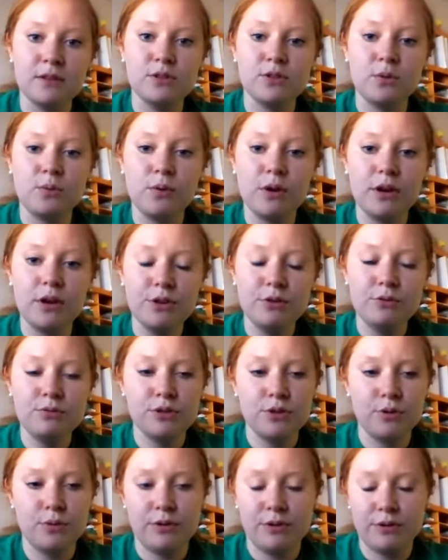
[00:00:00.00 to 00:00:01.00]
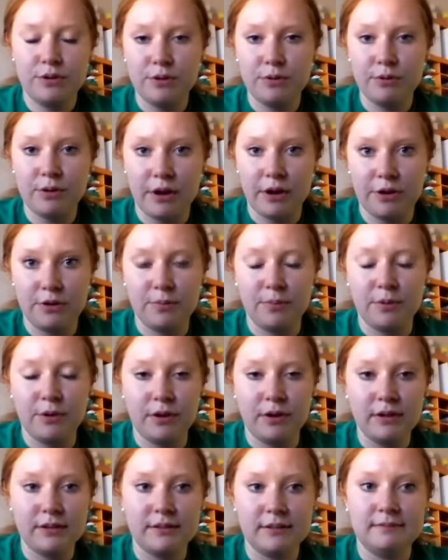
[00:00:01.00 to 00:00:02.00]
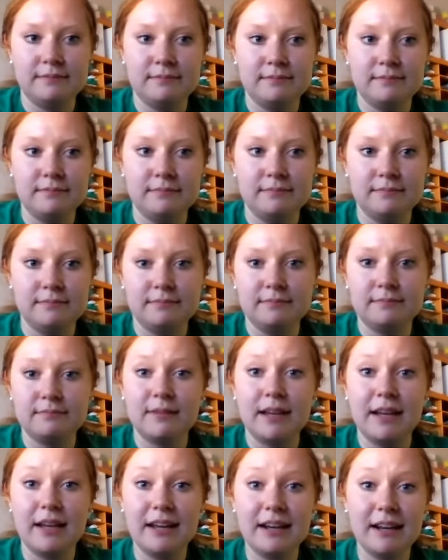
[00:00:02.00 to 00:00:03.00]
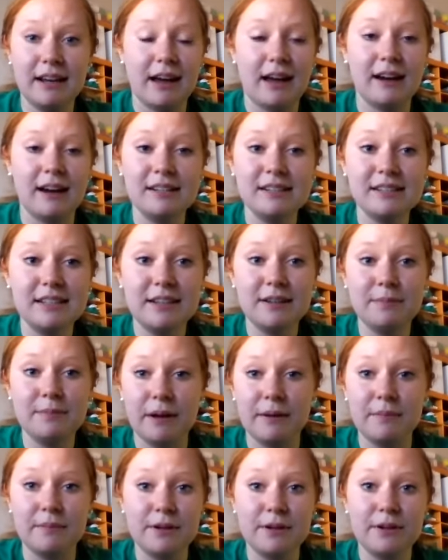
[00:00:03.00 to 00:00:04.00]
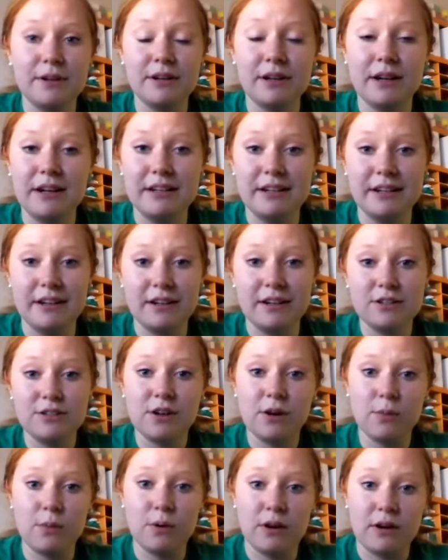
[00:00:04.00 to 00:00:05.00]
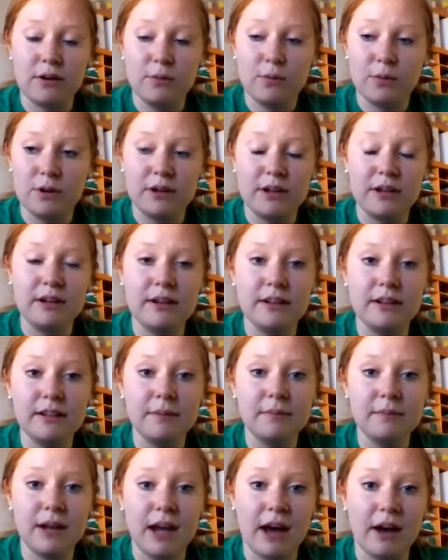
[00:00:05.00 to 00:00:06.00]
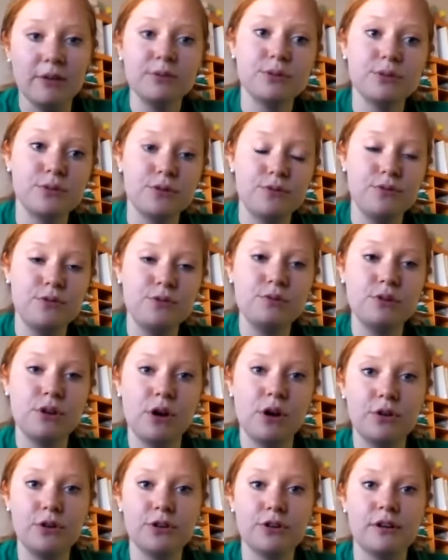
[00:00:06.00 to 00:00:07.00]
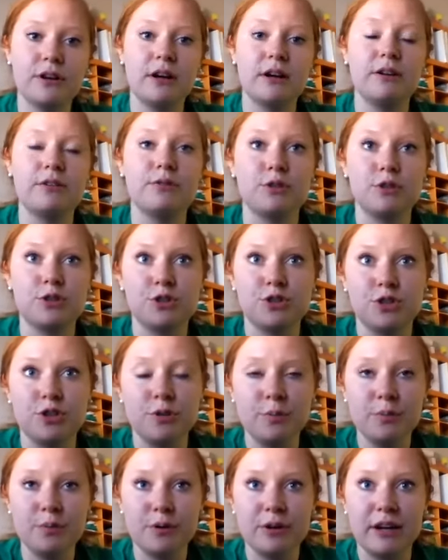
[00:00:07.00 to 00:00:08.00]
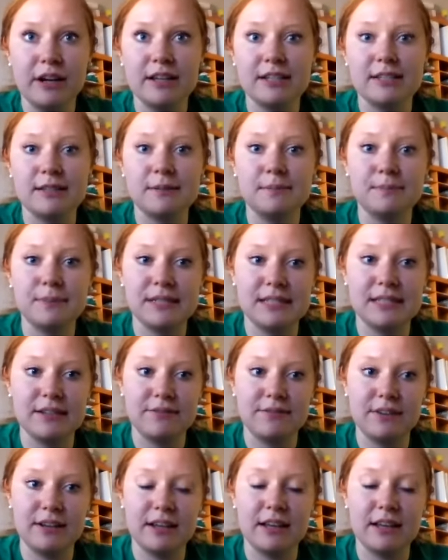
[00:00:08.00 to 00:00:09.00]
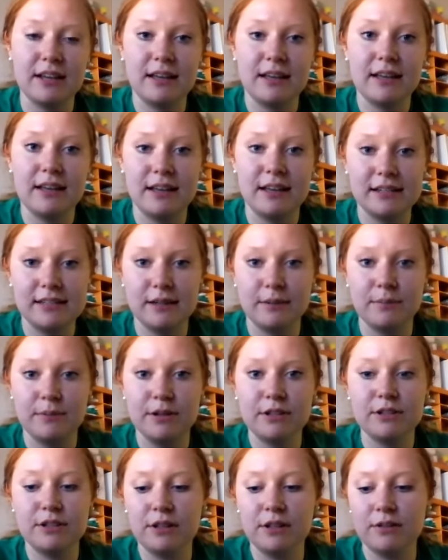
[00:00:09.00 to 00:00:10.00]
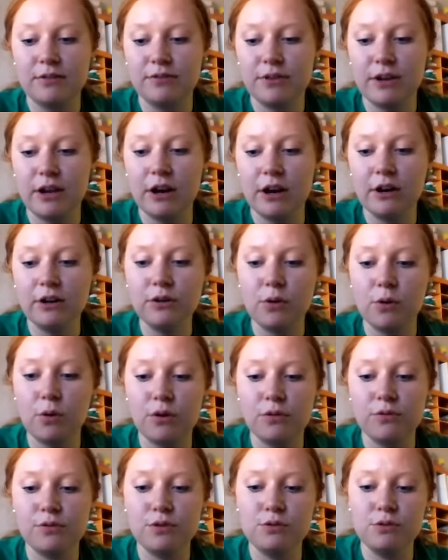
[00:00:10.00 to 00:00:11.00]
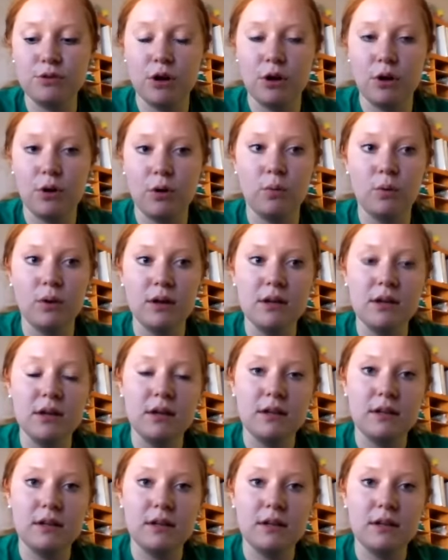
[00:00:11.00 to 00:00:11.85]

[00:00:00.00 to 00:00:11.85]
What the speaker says: So what you do with your record book, and honestly, it might be a good idea to start working on them now. So if you know you're gonna for sure bring a specific exhibit to the fair, or if you know